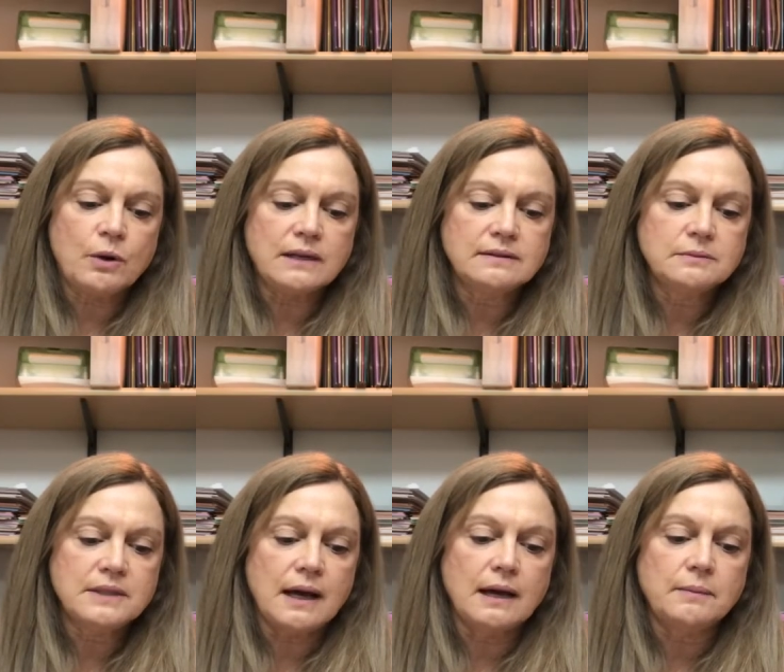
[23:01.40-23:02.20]
quite some
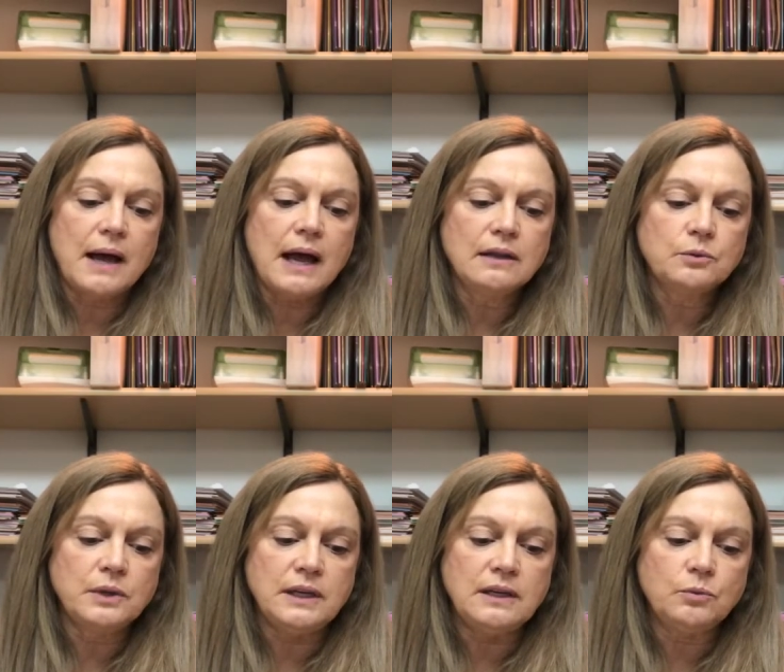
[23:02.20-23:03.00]
time.
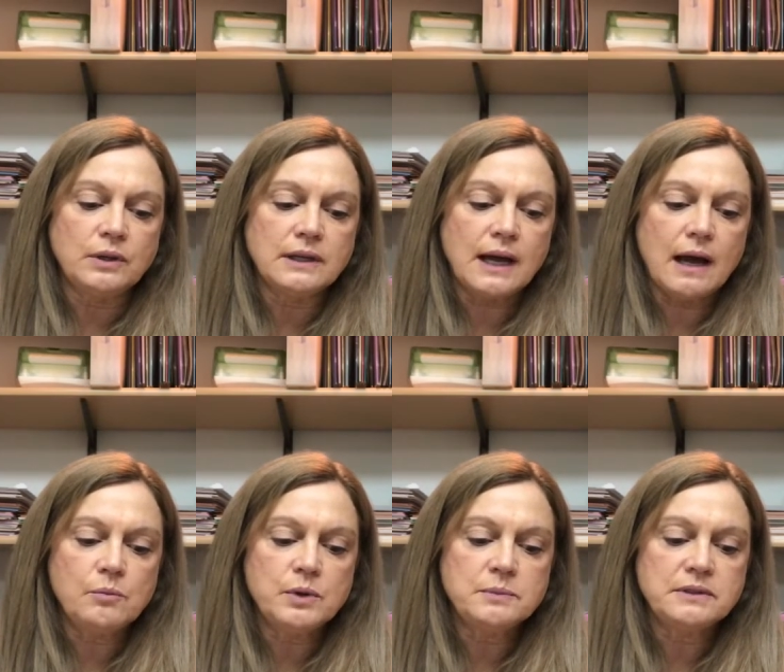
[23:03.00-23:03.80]
Halloween, when the
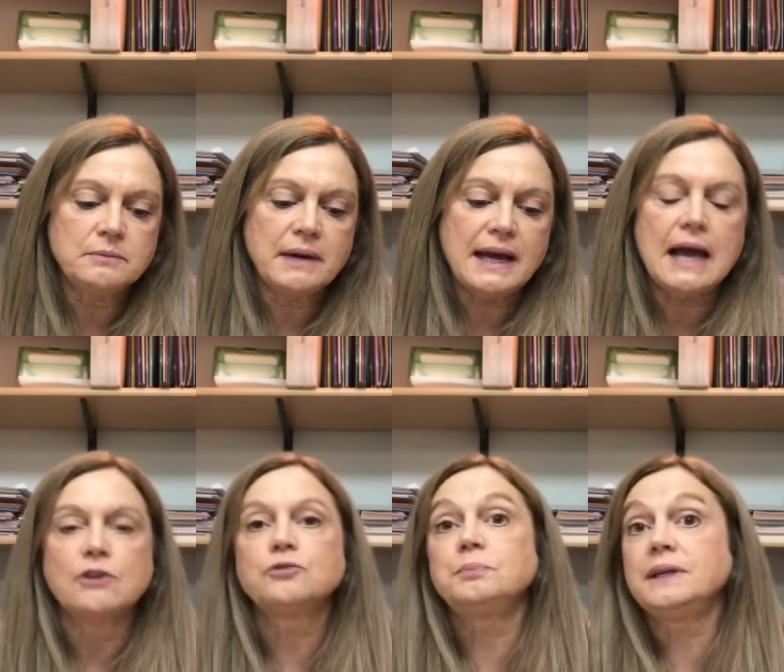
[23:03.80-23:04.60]
cobwebs in my
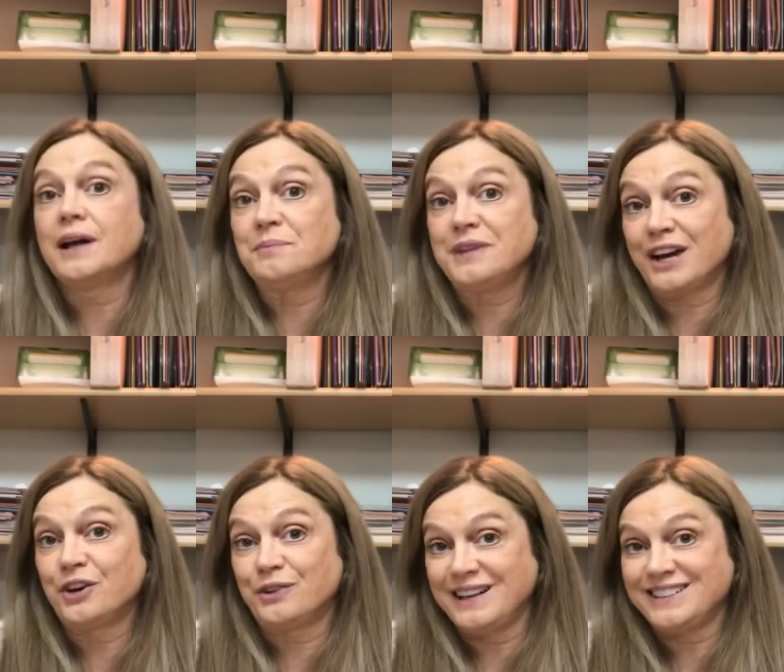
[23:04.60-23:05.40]
house become
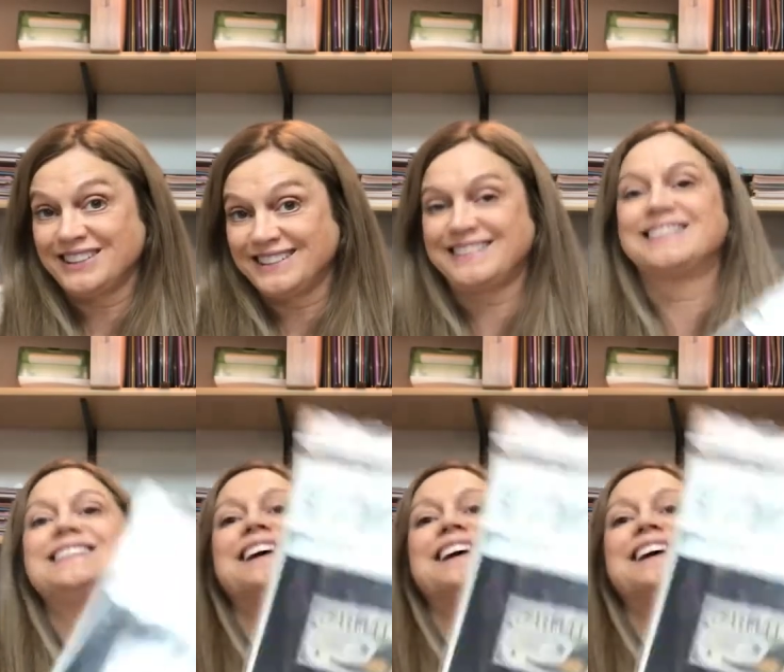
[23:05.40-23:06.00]
decorations.